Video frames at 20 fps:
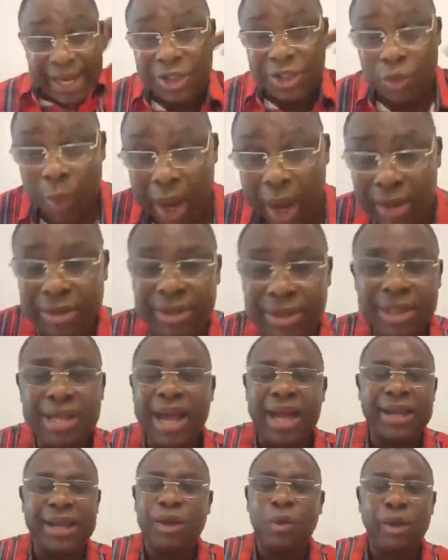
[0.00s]
wealth,
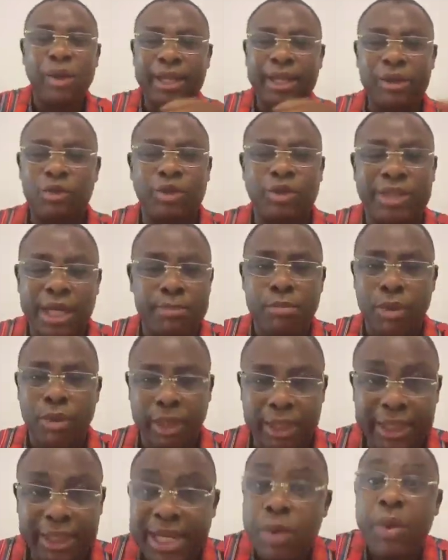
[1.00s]
and they wanted to take
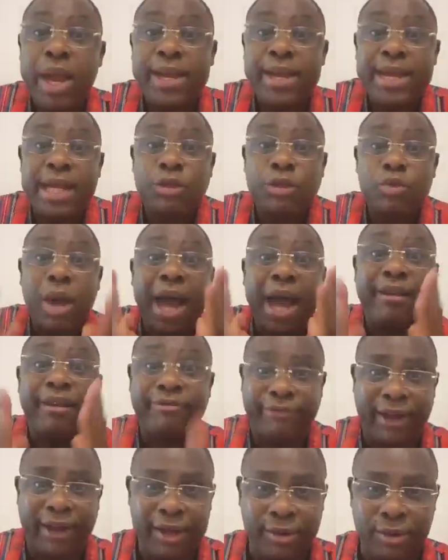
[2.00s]
money. They were there to add
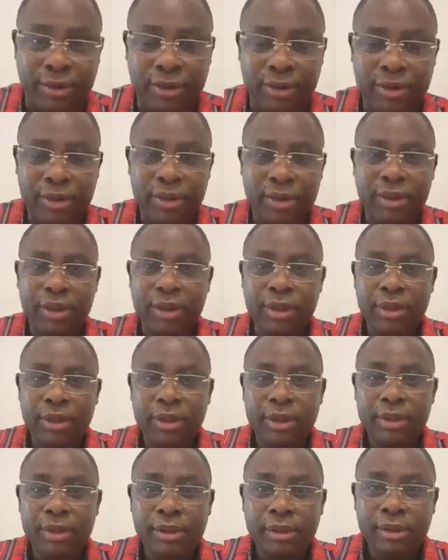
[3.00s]
value.
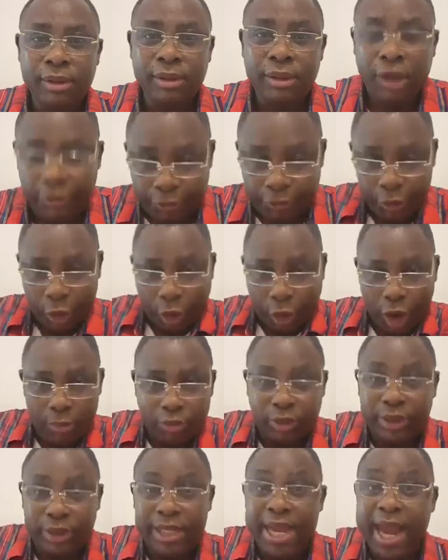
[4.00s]
If you come
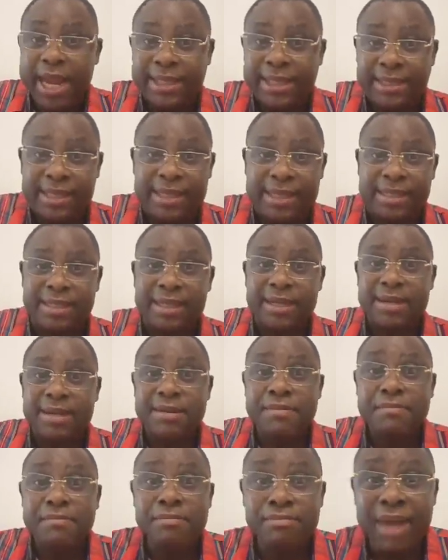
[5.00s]
to the 80s,
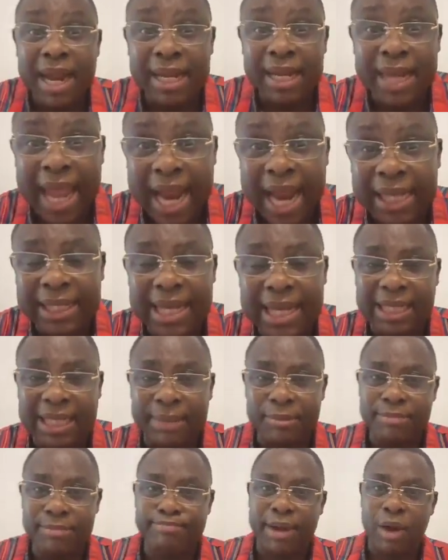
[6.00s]
men like this
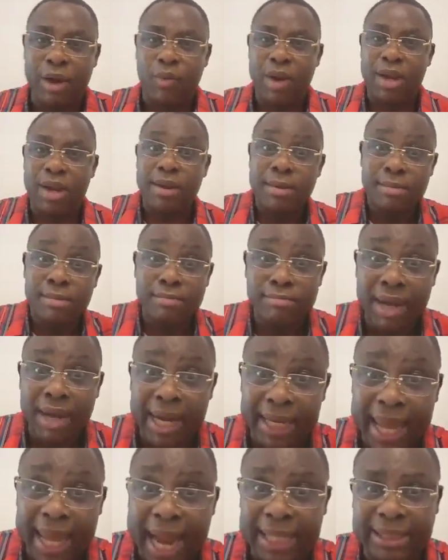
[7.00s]
Simon Bakwe,
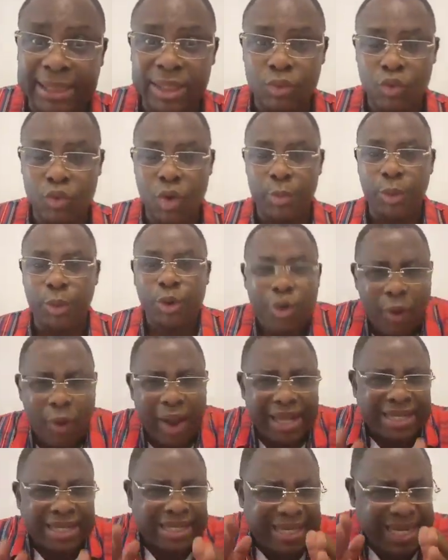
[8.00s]
men like Jim Mobudu, go
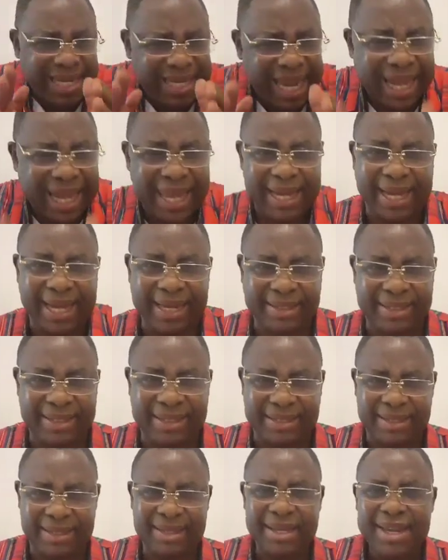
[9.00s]
and see their
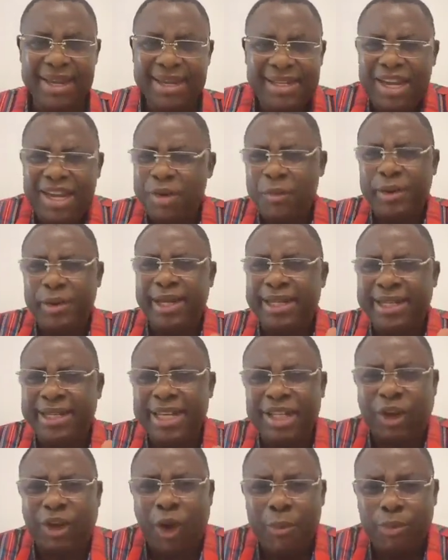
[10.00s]
legacies. They
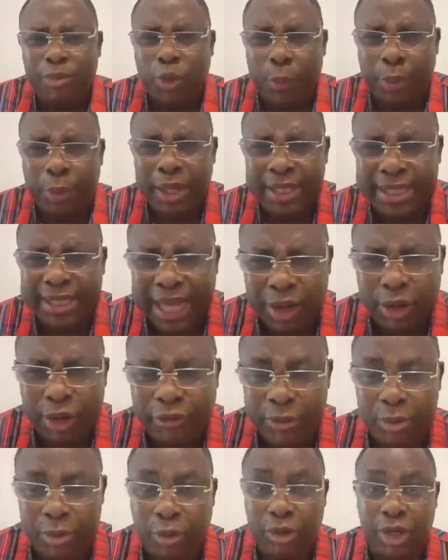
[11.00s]
didn't come to political office
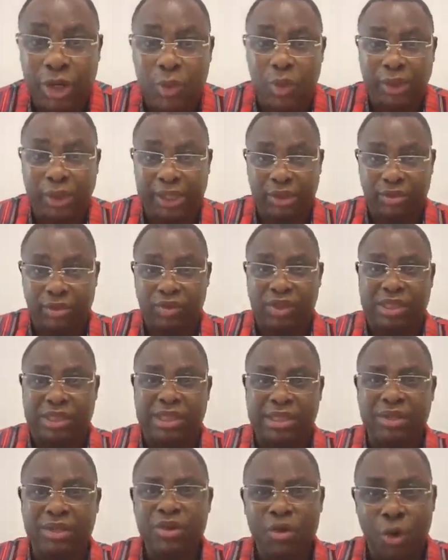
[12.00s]
because they wanted to
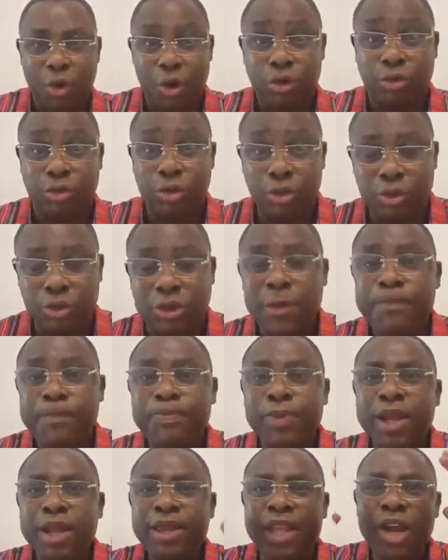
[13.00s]
steal or to loot.
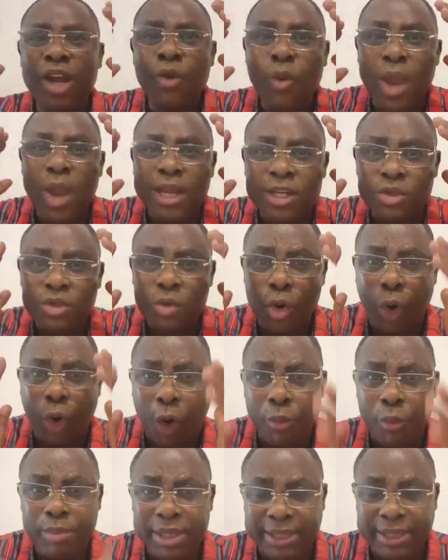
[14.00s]
They were so
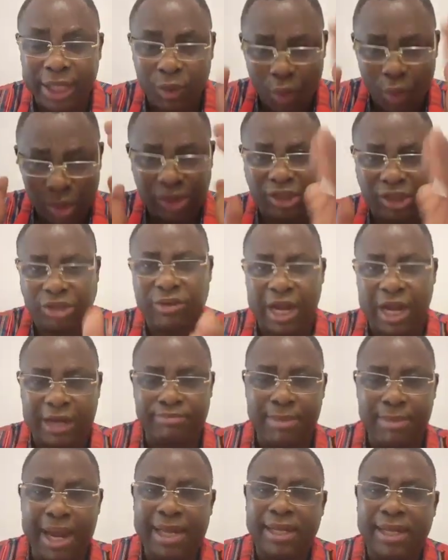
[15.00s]
committed, one track
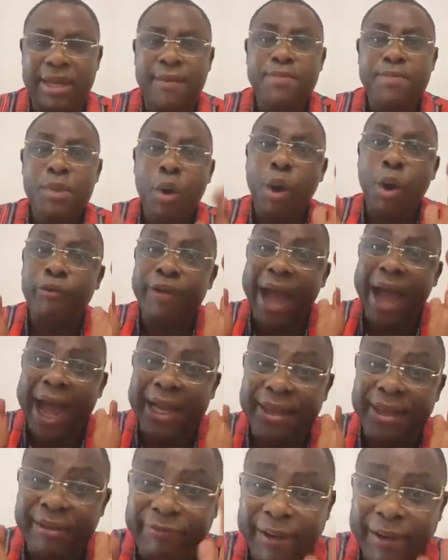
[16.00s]
mind of
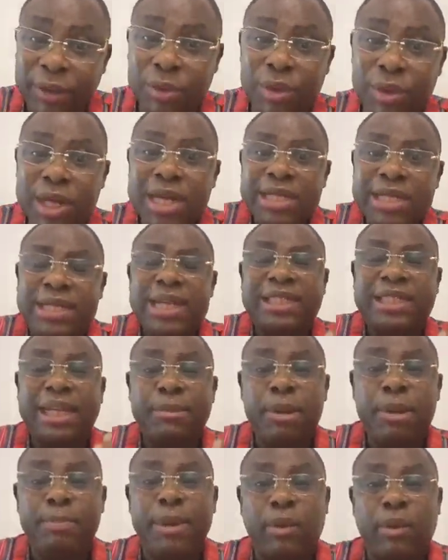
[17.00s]
adding value. This
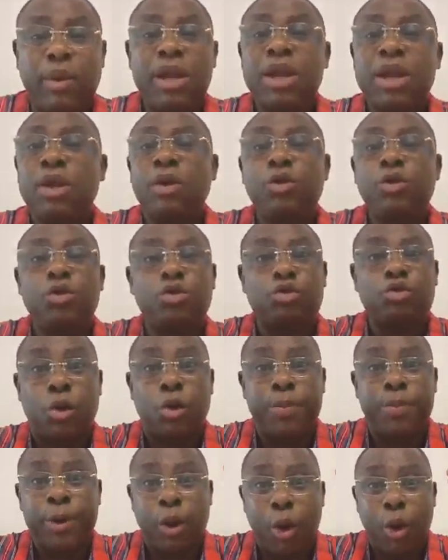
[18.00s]
Simon Bakwe used to
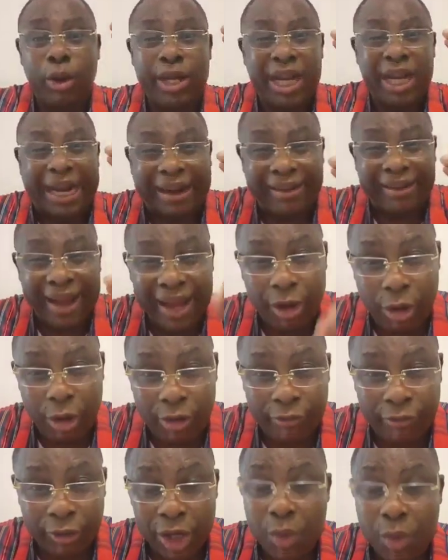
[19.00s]
be called a crying
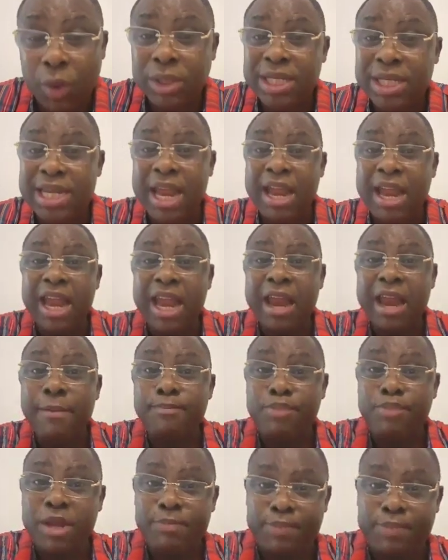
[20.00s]
governor. He was an
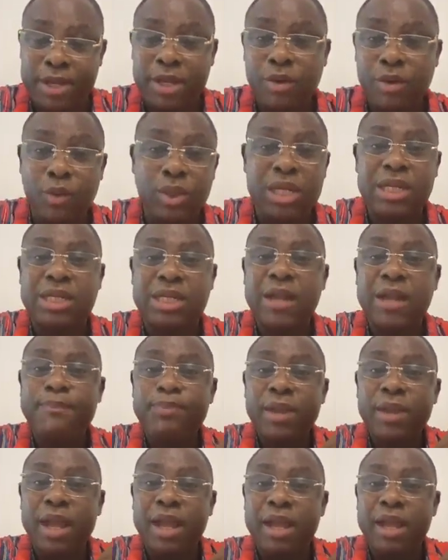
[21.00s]
NPP, which is
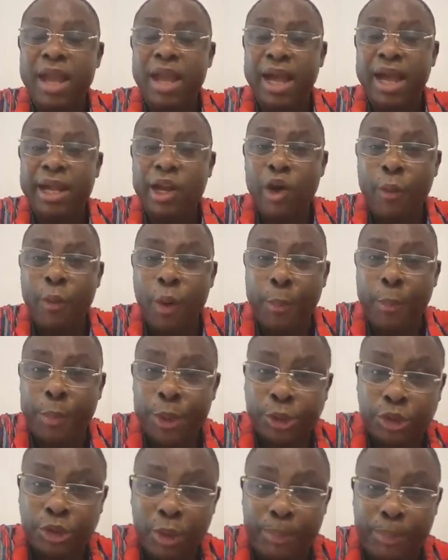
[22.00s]
an
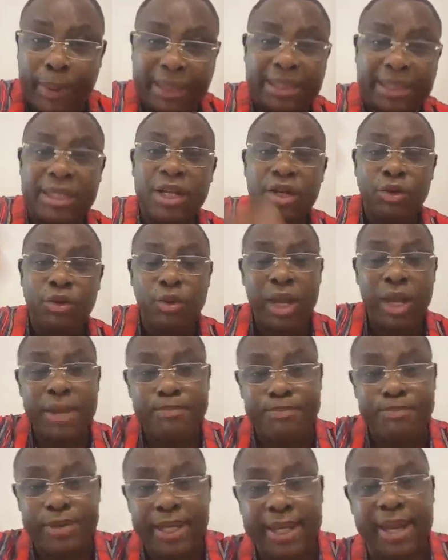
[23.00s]
opposition party to
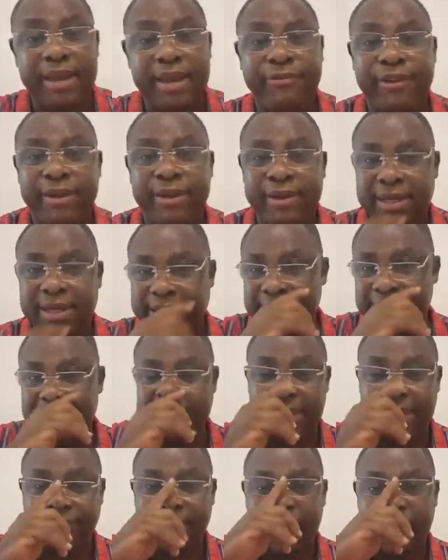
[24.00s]
NPN at
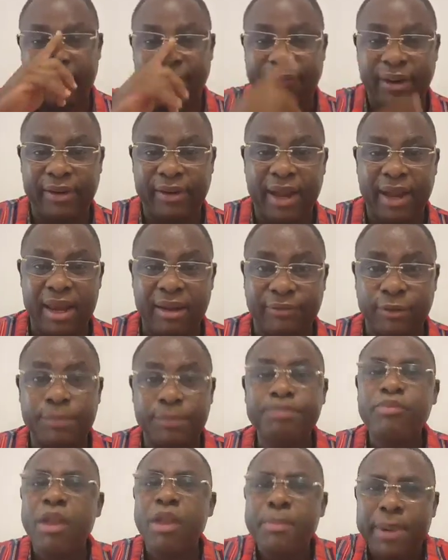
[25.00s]
the federal level.
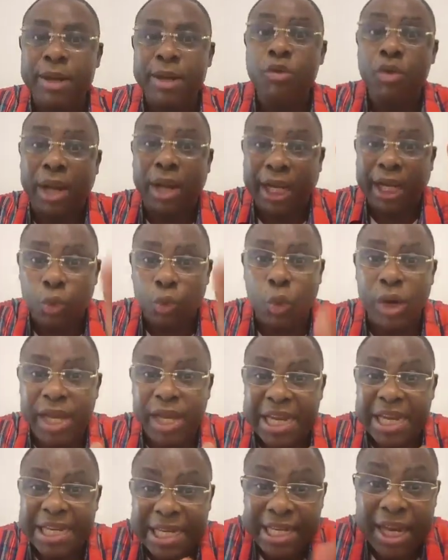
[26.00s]
But look at what
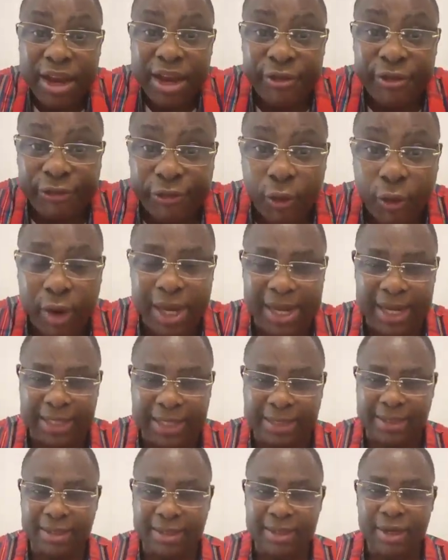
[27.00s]
he did in 4
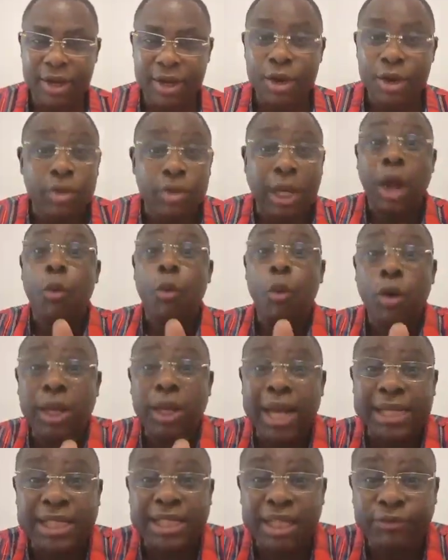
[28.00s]
years. Look at what
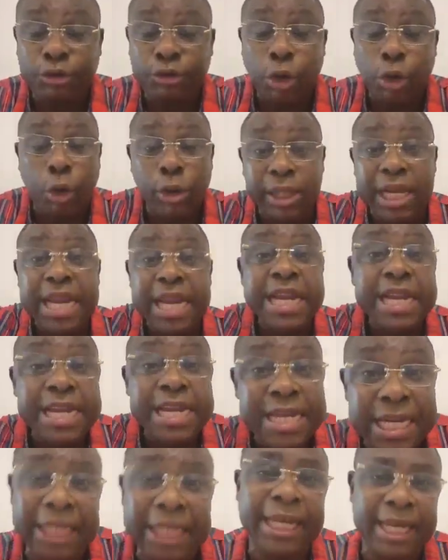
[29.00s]
Latif Jokonde
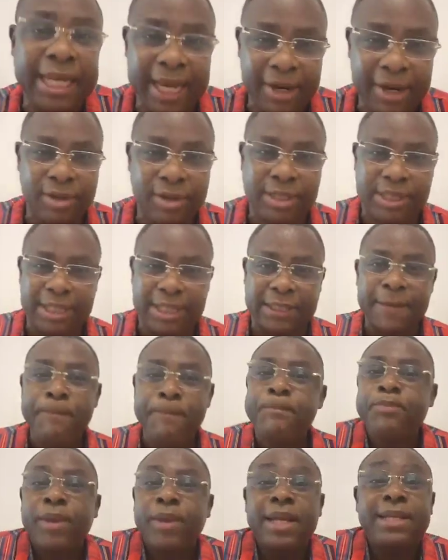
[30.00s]
did in Lagos State.
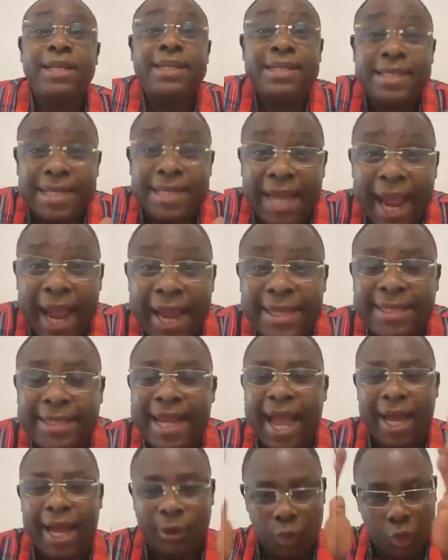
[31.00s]
These guys
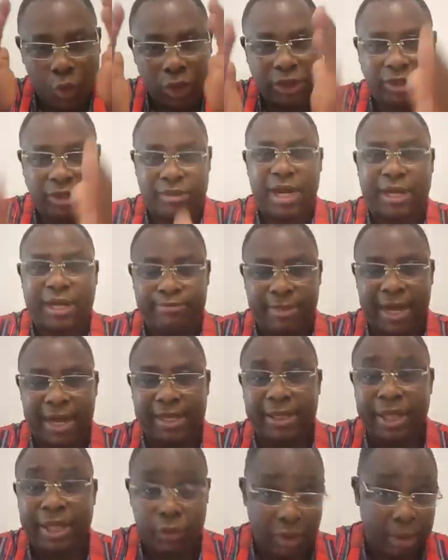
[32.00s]
had one track mind.
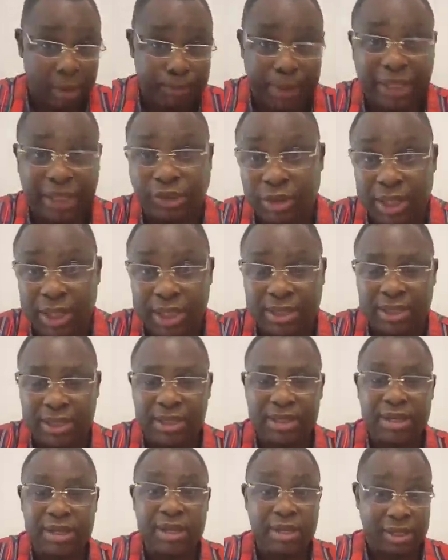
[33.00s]
They were passionate,
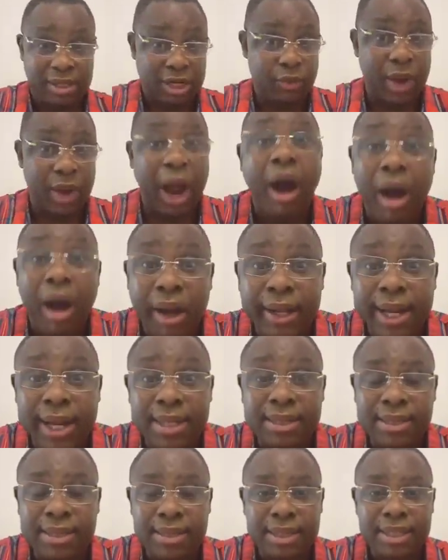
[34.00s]
they were
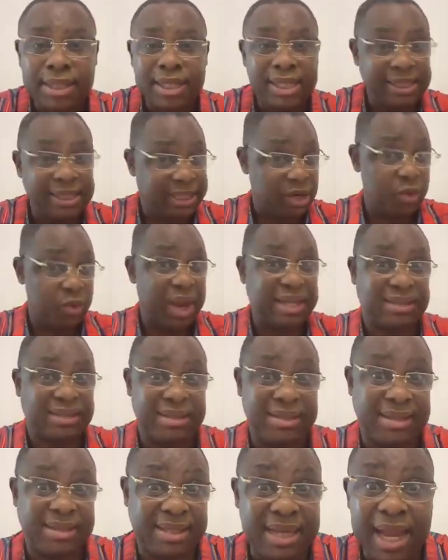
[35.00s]
honest, they were
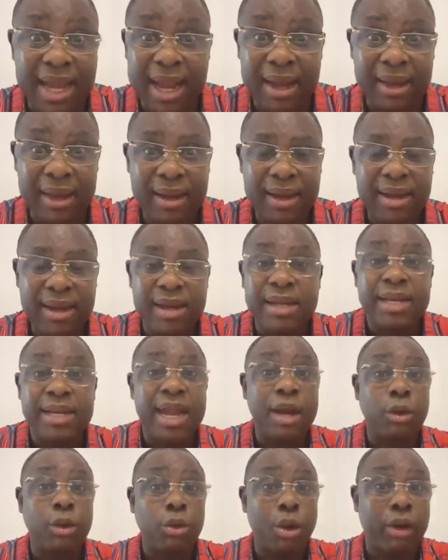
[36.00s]
sincere, they
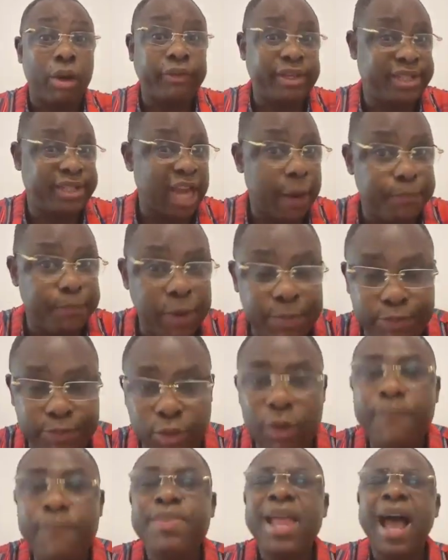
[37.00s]
loved their
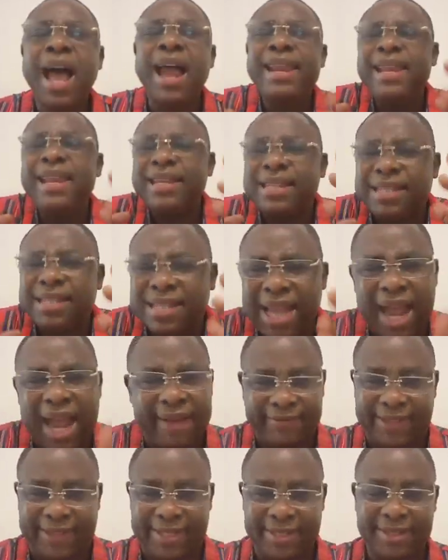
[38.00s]
people, and they served.